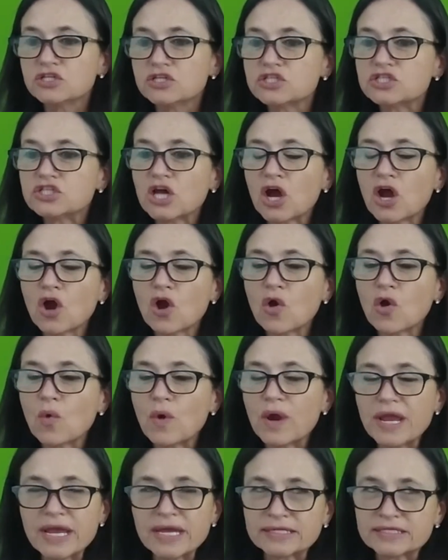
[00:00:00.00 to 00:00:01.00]

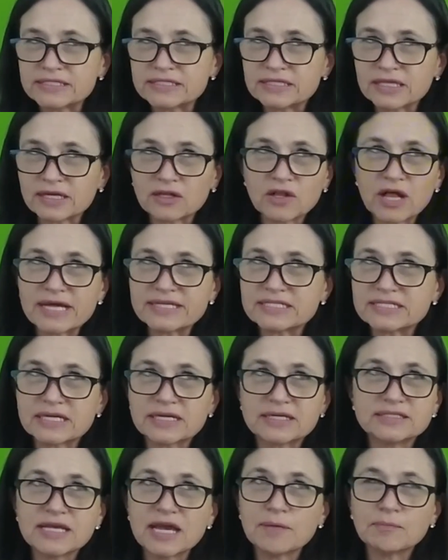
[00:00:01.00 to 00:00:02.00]
So it's the
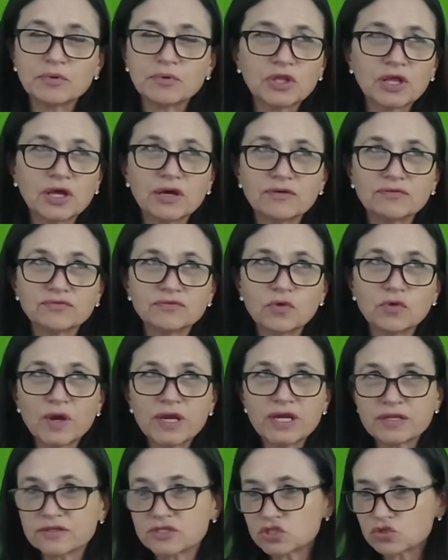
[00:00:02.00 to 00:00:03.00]
classic example of
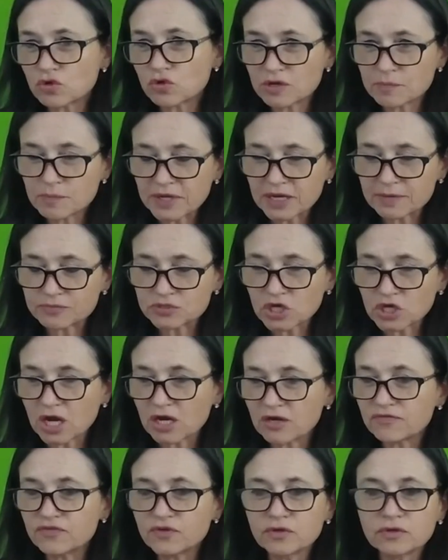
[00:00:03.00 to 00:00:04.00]
going to the store to pick up
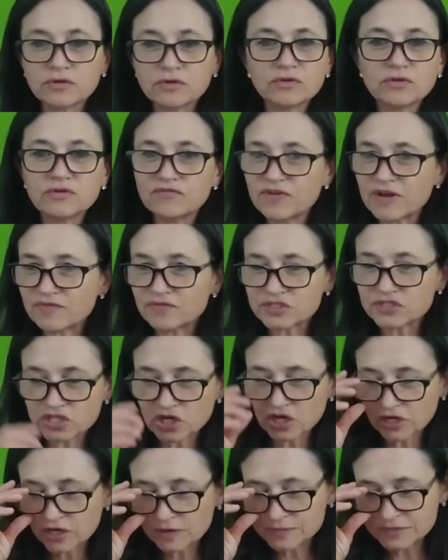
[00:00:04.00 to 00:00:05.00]
dog food, favorite
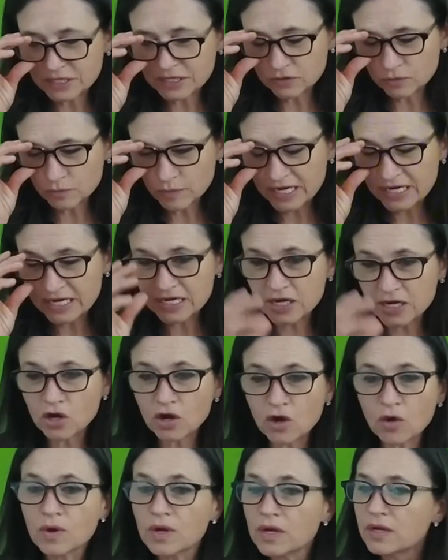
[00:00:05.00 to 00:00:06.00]
song comes on the
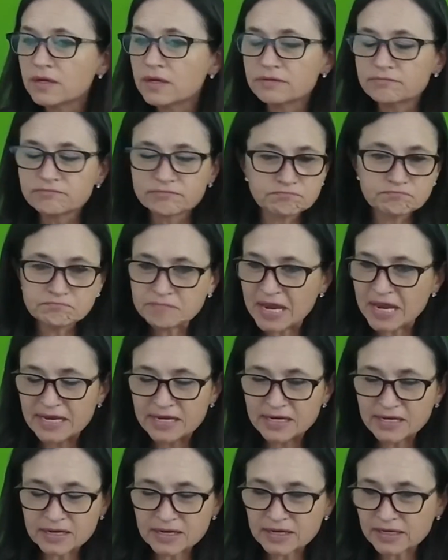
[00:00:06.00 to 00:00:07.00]
radio,
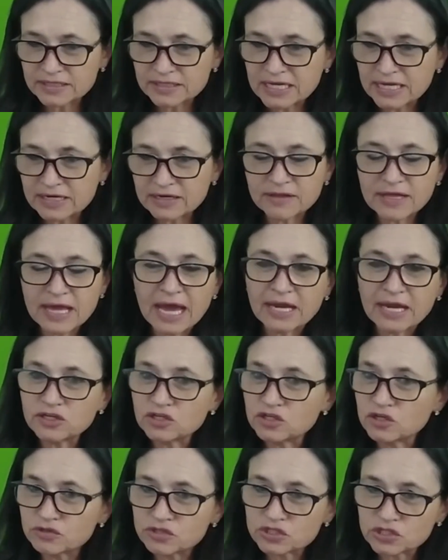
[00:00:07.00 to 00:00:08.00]
may attend to
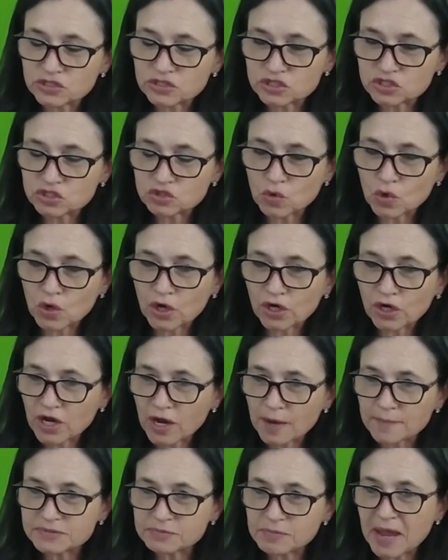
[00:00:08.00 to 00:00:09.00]
that, goes to the store,
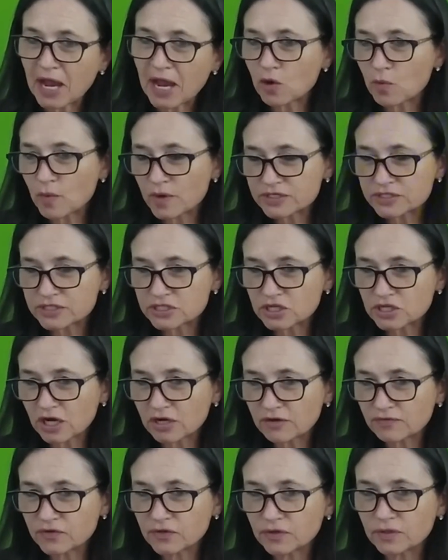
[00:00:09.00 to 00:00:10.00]
comes back, where's the
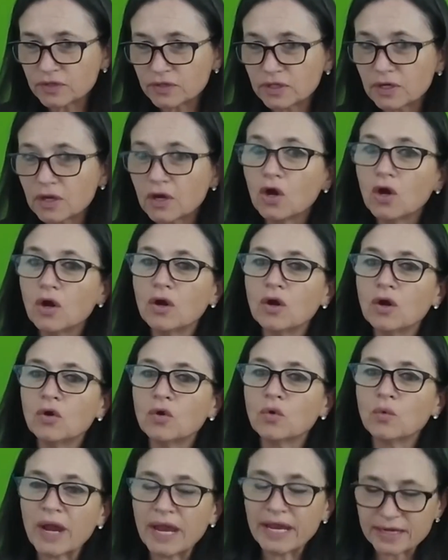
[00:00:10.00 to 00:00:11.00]
dog food?
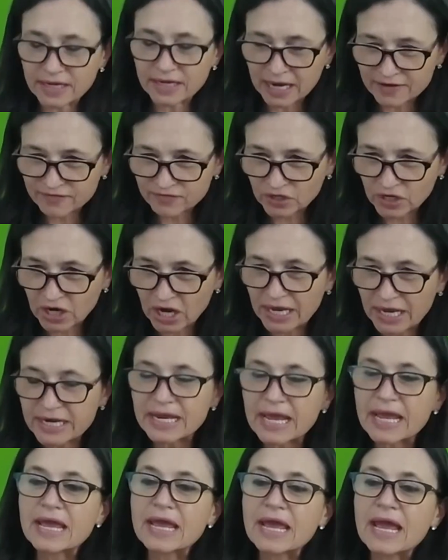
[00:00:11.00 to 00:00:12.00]
Oh, right, I
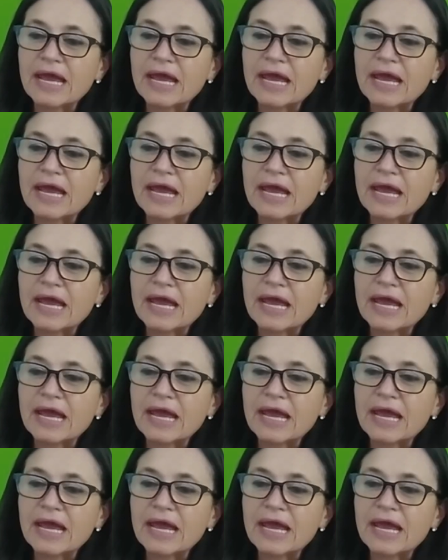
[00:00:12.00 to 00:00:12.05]
forgot.